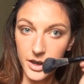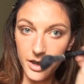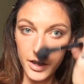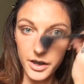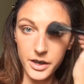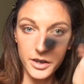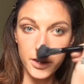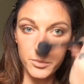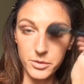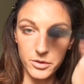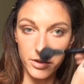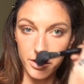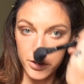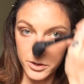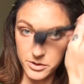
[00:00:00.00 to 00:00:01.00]
And I'm
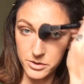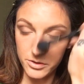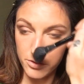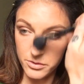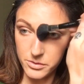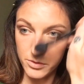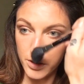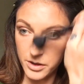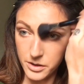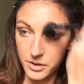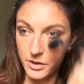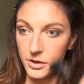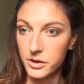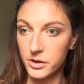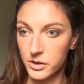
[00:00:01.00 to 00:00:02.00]
going to
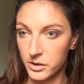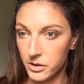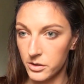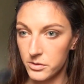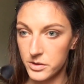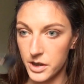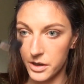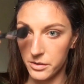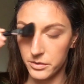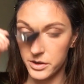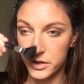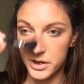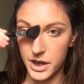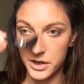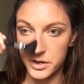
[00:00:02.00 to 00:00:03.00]
go down
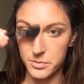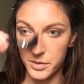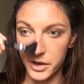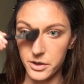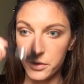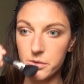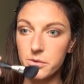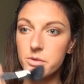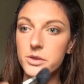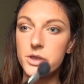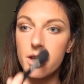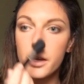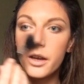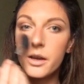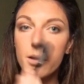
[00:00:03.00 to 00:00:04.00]
the sides of my nose
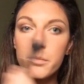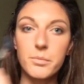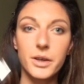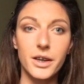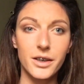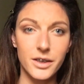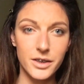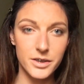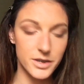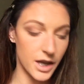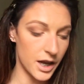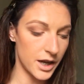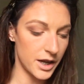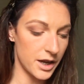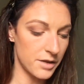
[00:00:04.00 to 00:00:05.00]
because
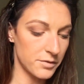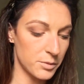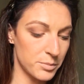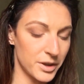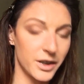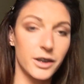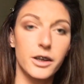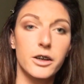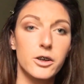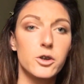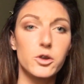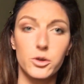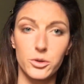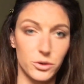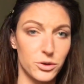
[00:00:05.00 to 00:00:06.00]
I have a big
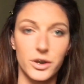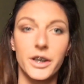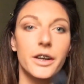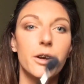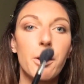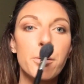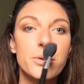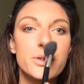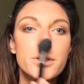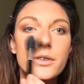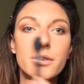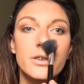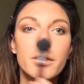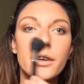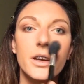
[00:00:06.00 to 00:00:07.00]
crooked nose
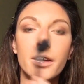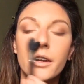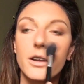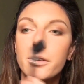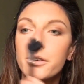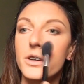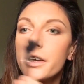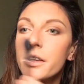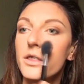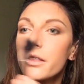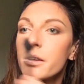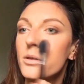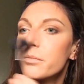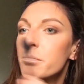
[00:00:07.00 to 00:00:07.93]
and underneath.